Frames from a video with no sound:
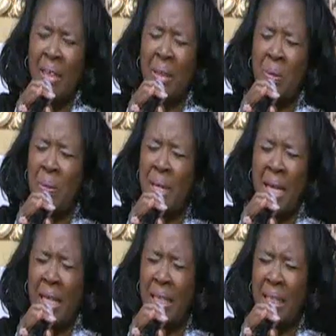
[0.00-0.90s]

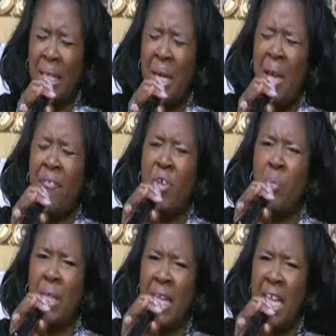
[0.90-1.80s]
Hallelujah.
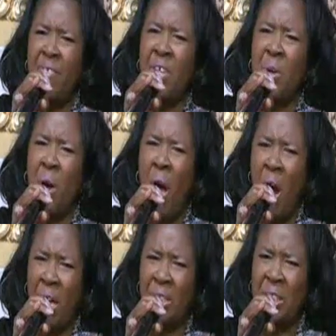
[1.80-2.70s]
If you believe in your
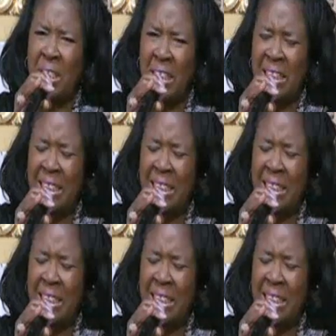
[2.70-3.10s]
heart,